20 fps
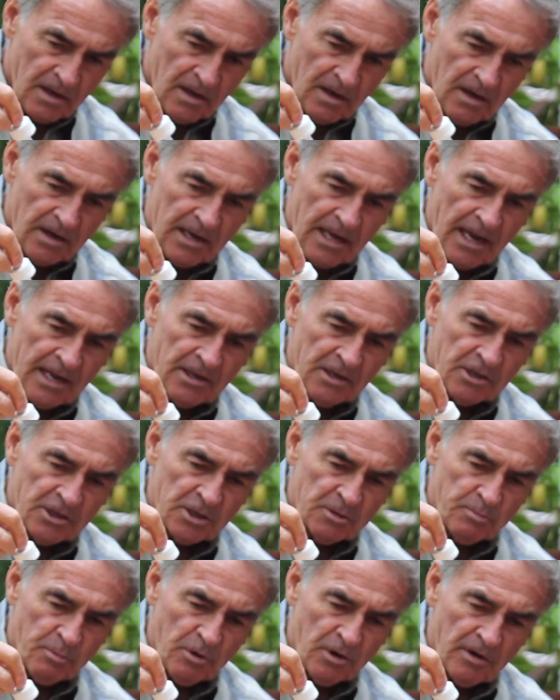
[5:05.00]
Again, you
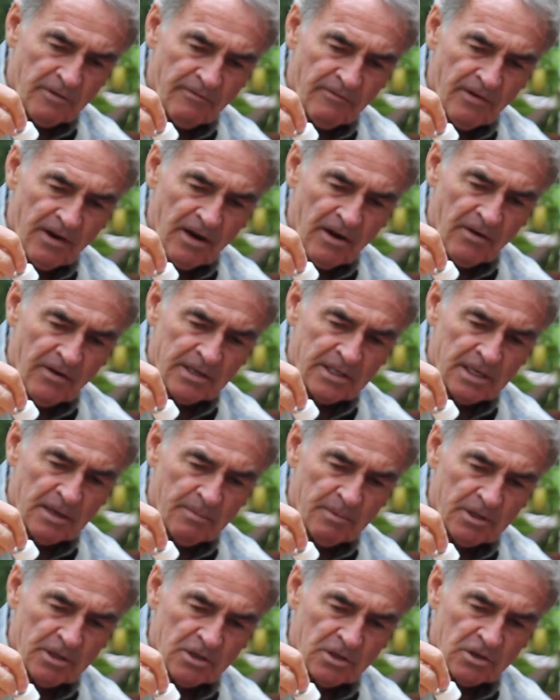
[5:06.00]
just put it very tip
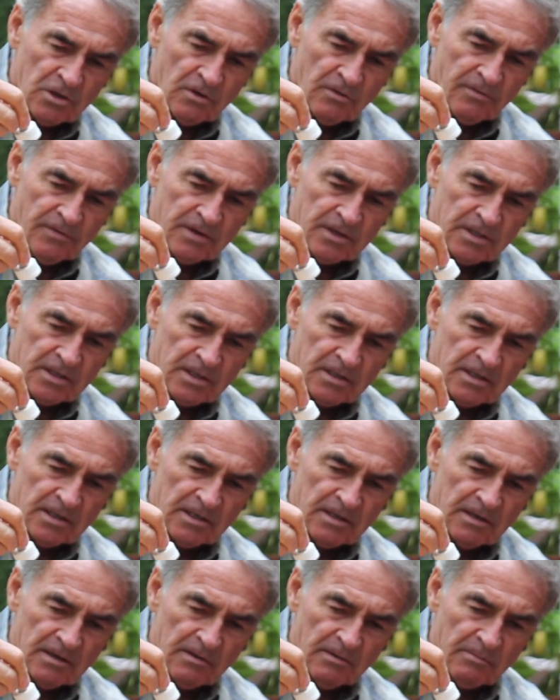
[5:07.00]
of the surface and
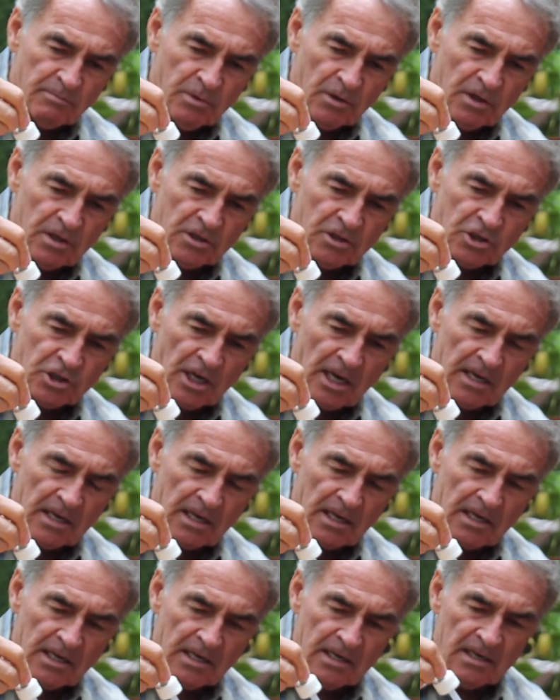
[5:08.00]
put it
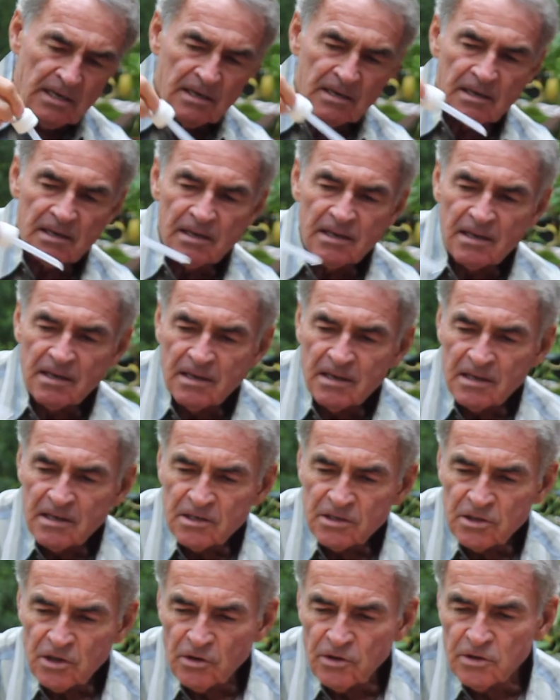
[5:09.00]
gently
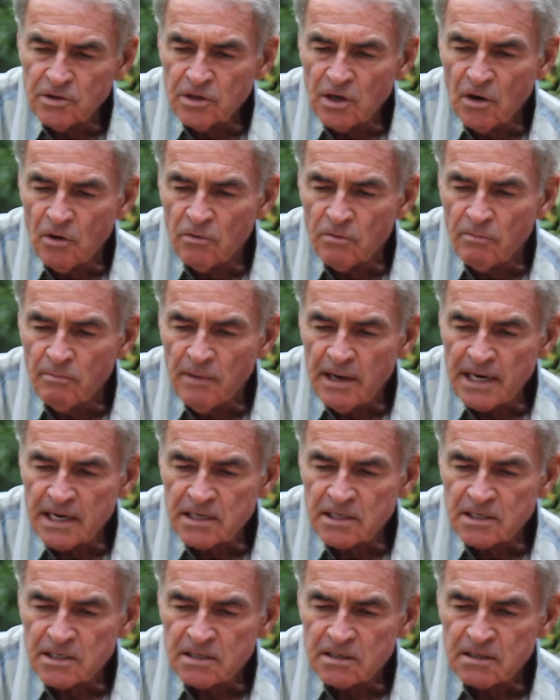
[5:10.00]
so you don't
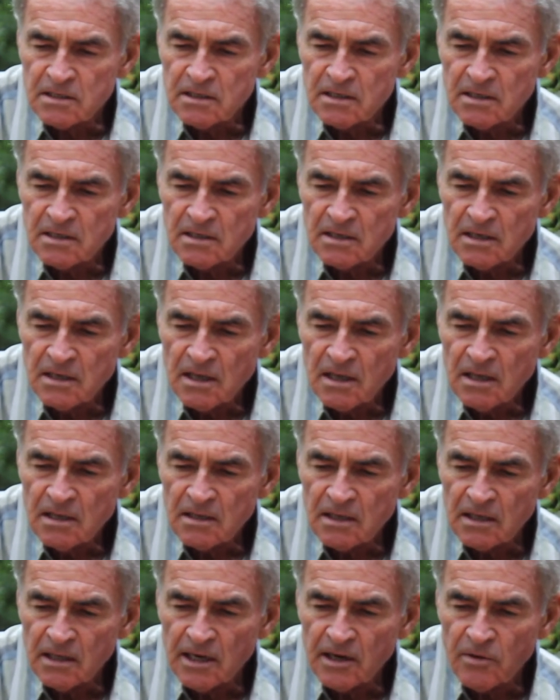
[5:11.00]
mix
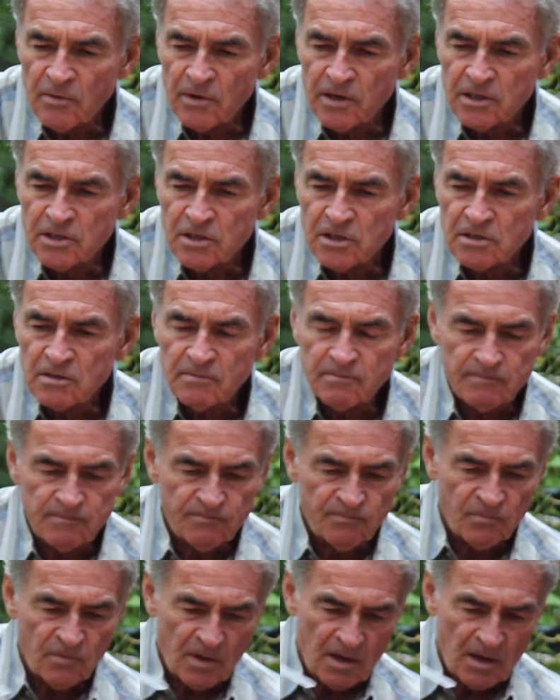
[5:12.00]
the liquids. We